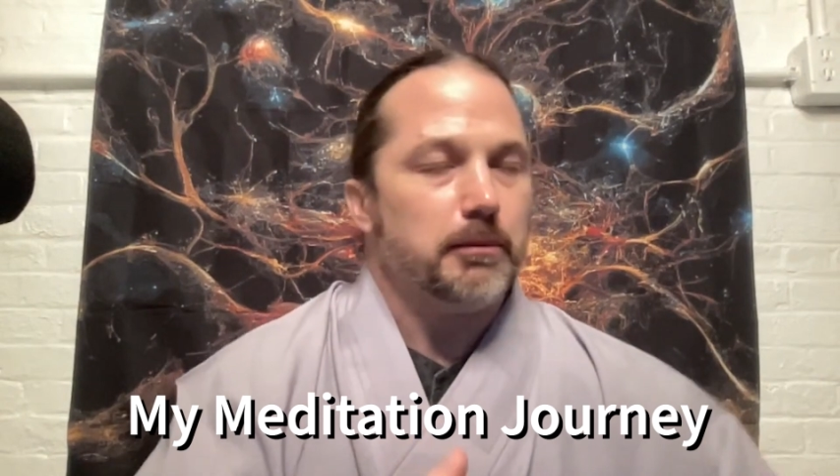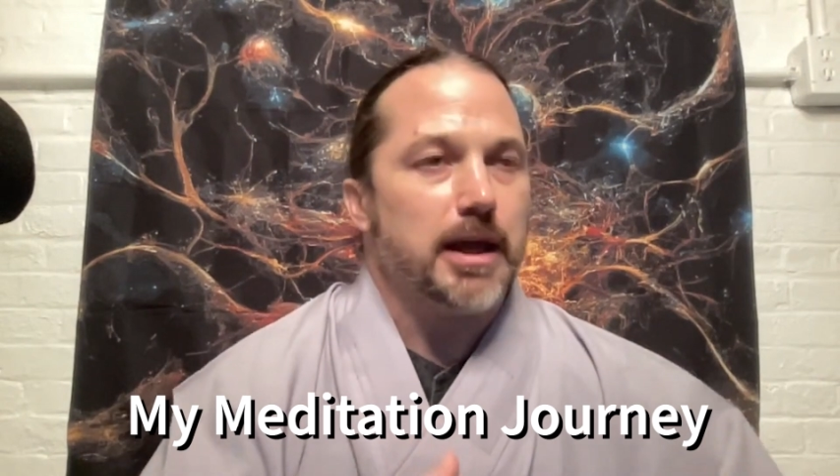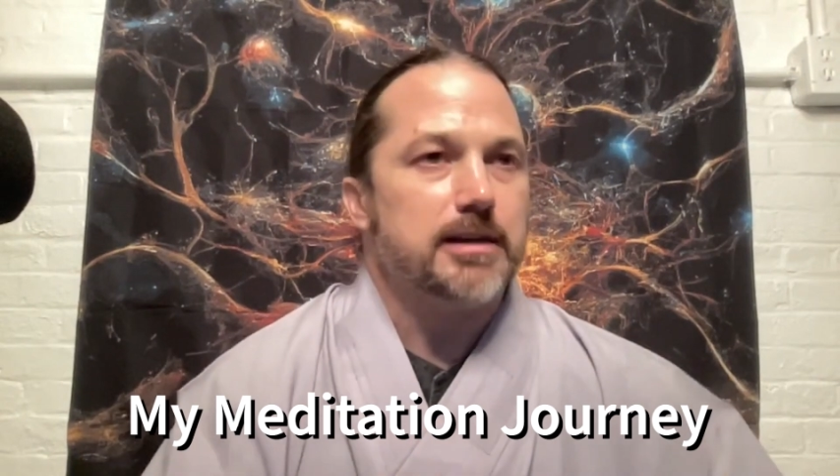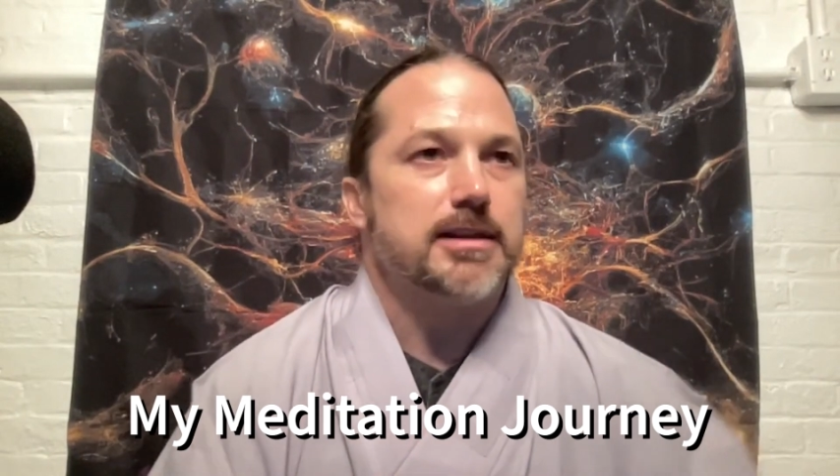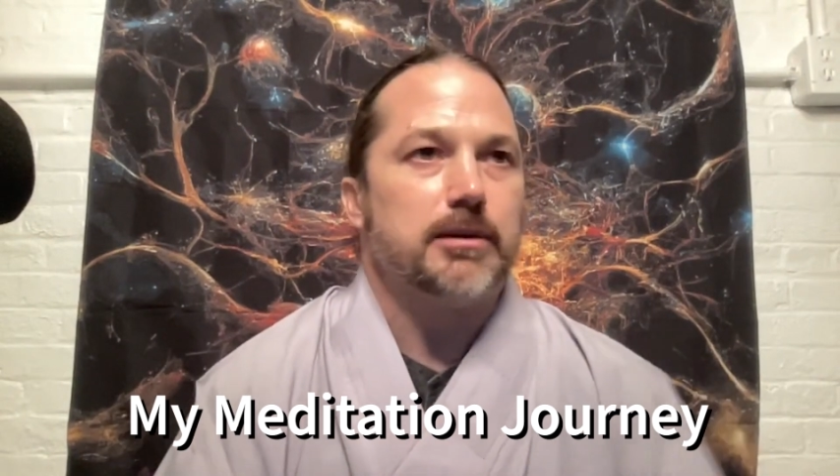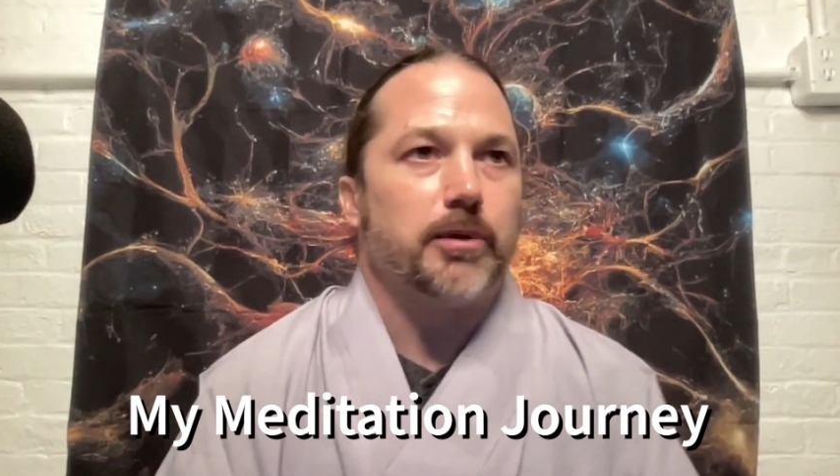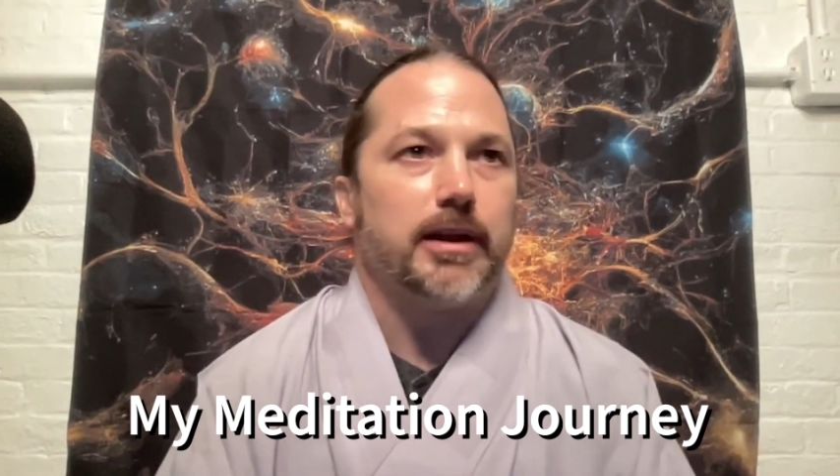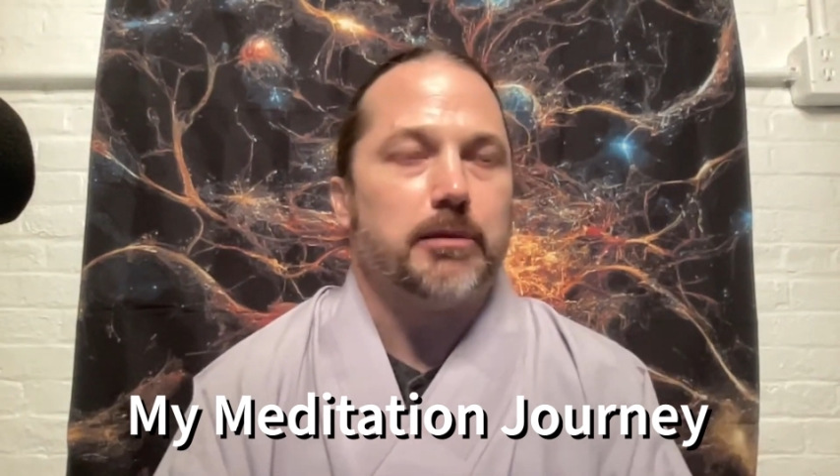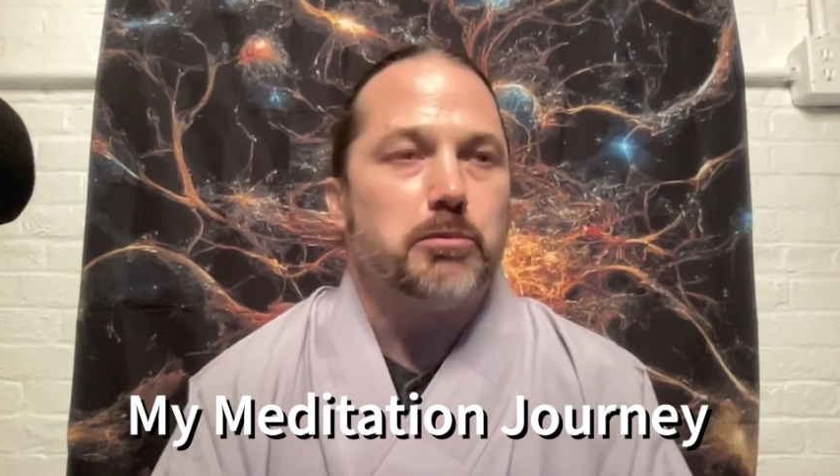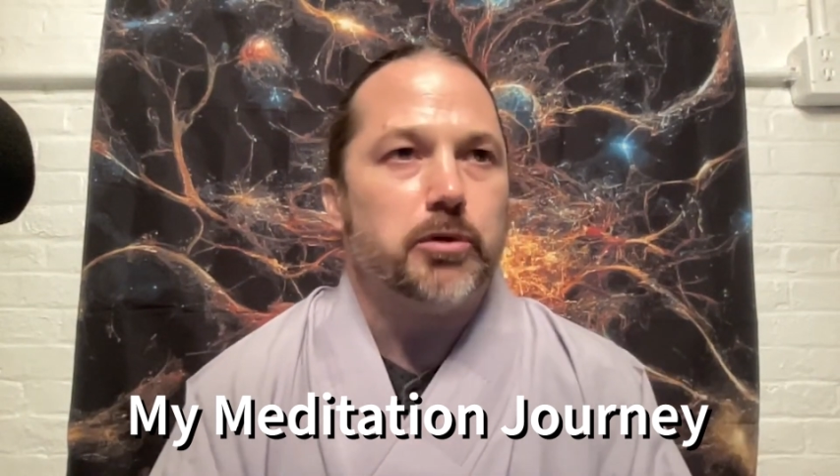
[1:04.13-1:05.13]
meditate while
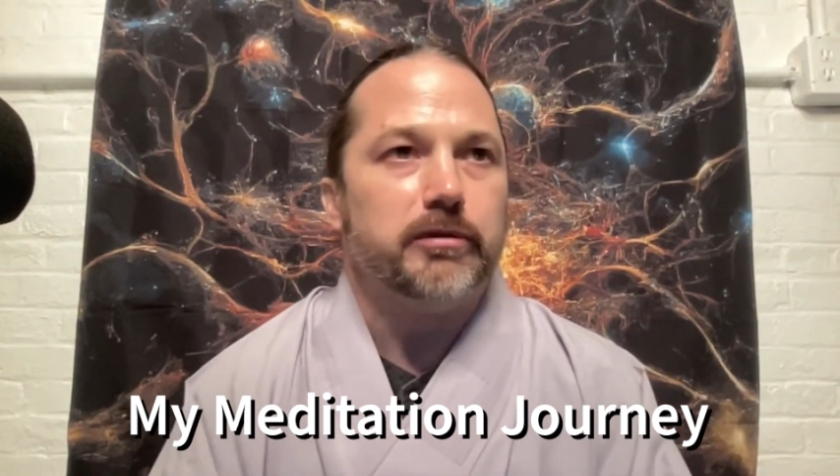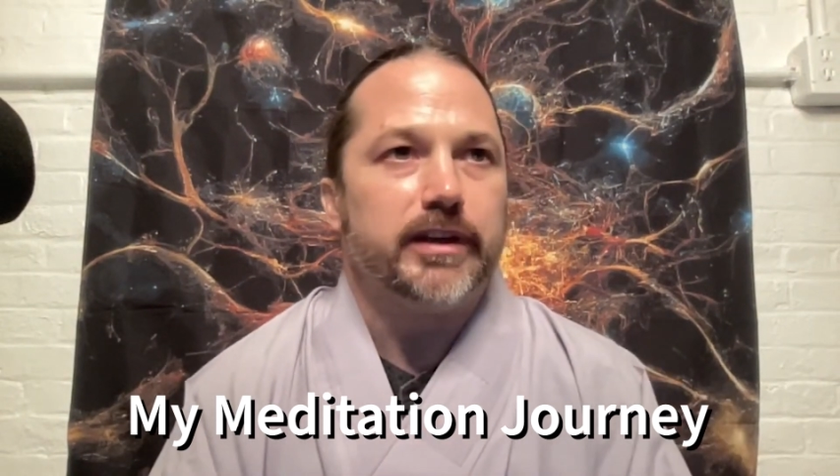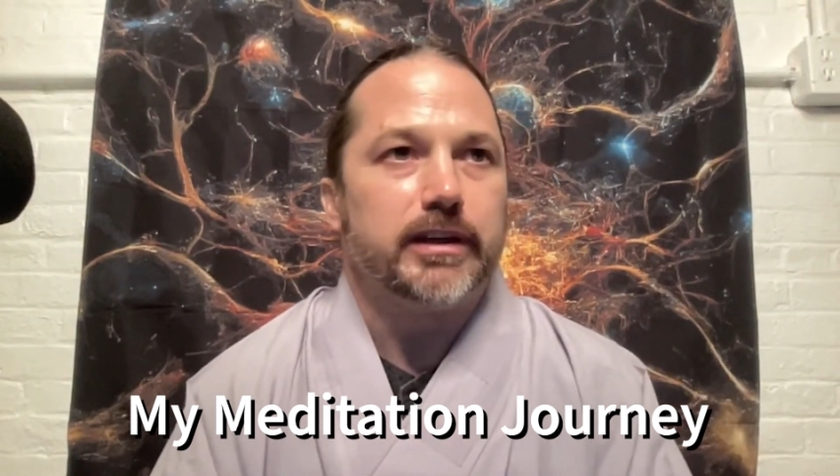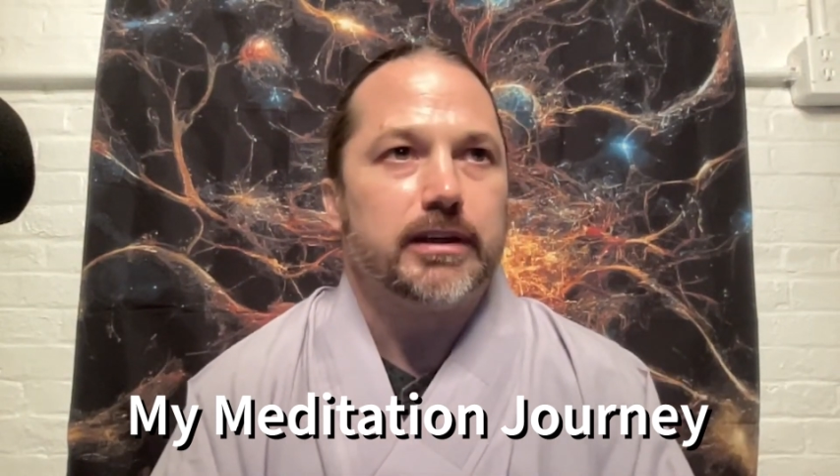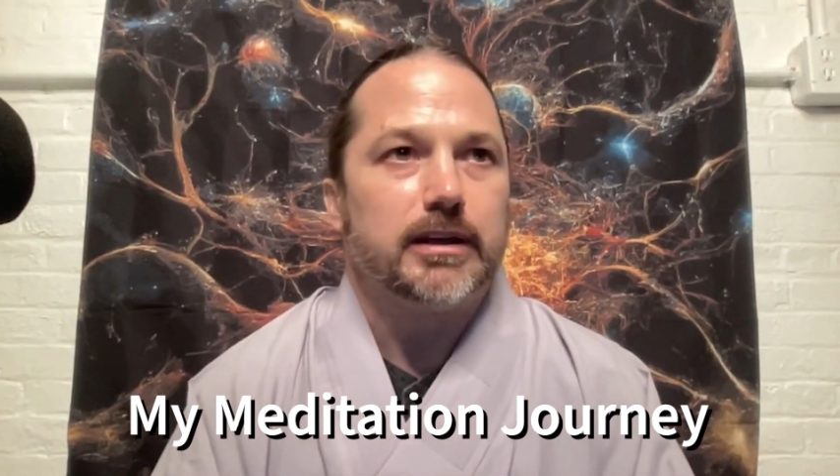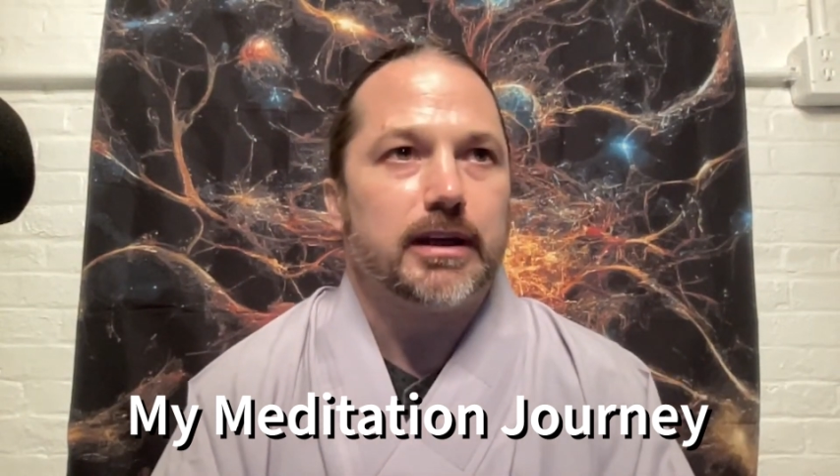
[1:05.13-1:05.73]
I'm moving,